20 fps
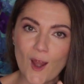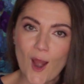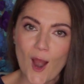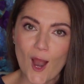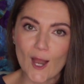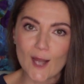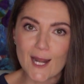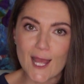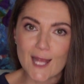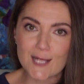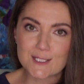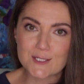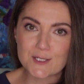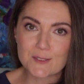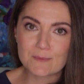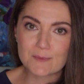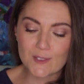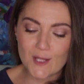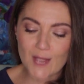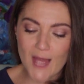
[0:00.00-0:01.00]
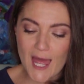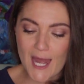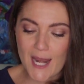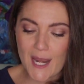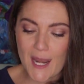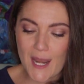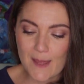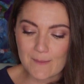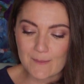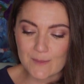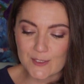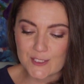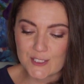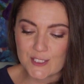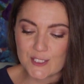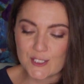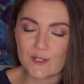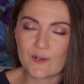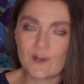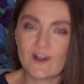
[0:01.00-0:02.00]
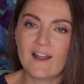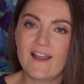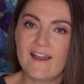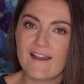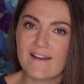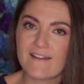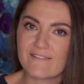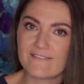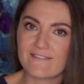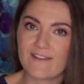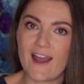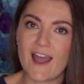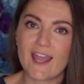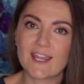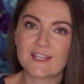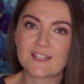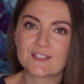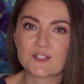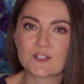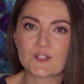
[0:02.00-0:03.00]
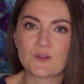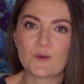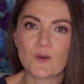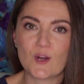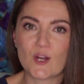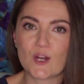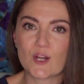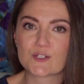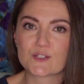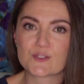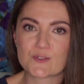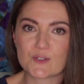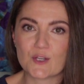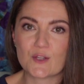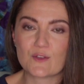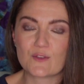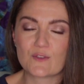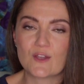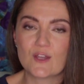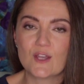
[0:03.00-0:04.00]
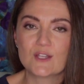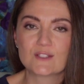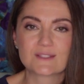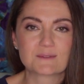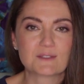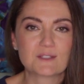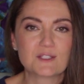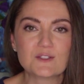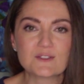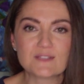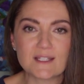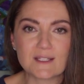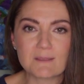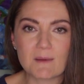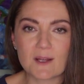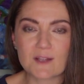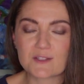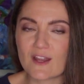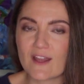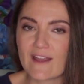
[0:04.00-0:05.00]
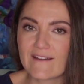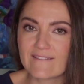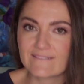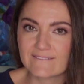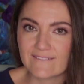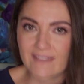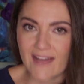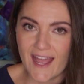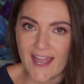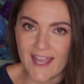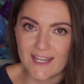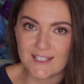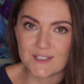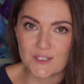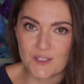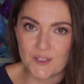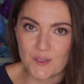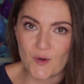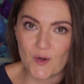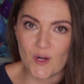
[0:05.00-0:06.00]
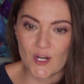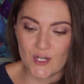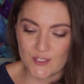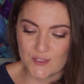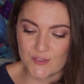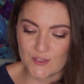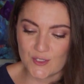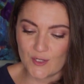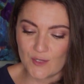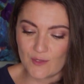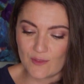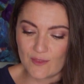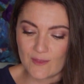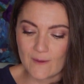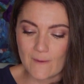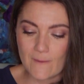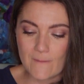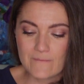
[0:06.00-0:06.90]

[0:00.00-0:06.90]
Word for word: Hard actionable, and number two, find your truth. So when using a mantra, find your truth.